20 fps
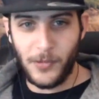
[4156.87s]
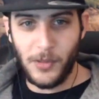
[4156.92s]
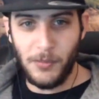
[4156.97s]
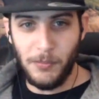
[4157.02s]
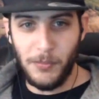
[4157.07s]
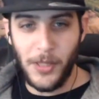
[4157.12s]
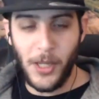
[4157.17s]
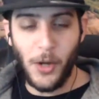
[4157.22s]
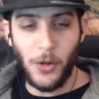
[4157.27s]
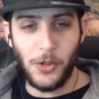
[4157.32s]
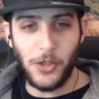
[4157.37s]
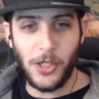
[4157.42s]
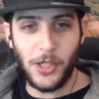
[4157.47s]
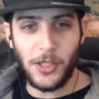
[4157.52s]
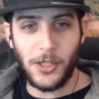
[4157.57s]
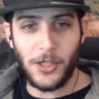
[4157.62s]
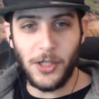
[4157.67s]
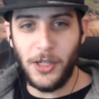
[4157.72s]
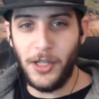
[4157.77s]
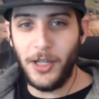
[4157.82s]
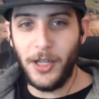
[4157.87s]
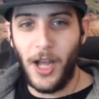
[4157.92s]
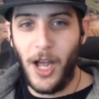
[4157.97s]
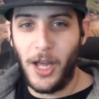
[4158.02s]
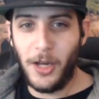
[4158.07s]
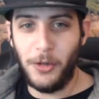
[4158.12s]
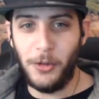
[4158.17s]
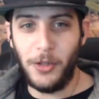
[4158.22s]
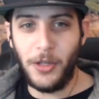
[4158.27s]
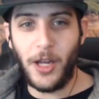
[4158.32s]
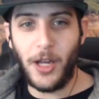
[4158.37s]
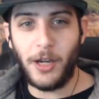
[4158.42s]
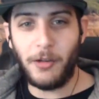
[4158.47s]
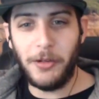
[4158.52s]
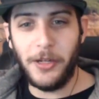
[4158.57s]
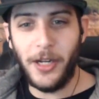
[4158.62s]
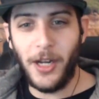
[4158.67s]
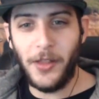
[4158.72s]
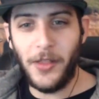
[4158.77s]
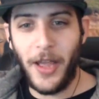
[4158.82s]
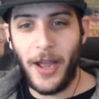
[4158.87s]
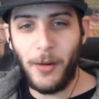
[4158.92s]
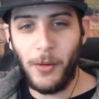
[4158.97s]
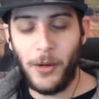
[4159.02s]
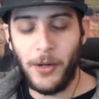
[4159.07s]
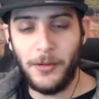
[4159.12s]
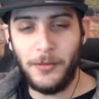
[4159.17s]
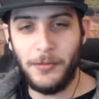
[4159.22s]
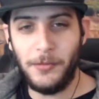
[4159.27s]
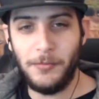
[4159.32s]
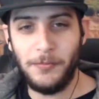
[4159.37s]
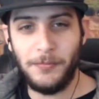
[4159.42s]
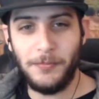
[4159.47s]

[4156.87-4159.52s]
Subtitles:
Miocic, Ngannou, you got to read on that one?